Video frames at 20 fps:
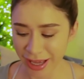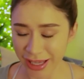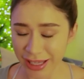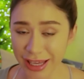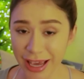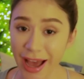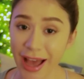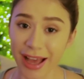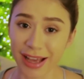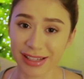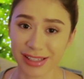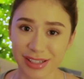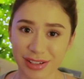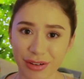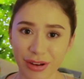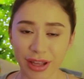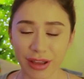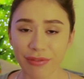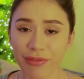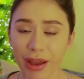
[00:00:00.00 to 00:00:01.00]
Yeah,
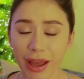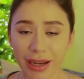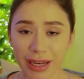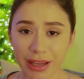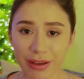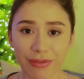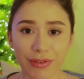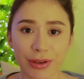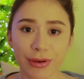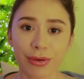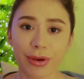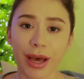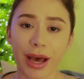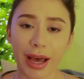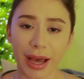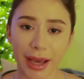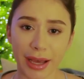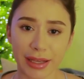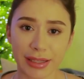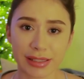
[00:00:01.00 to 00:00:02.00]
so if any of you
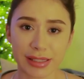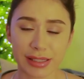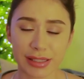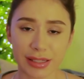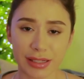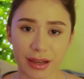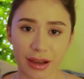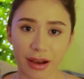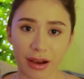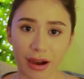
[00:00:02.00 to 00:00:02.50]
guys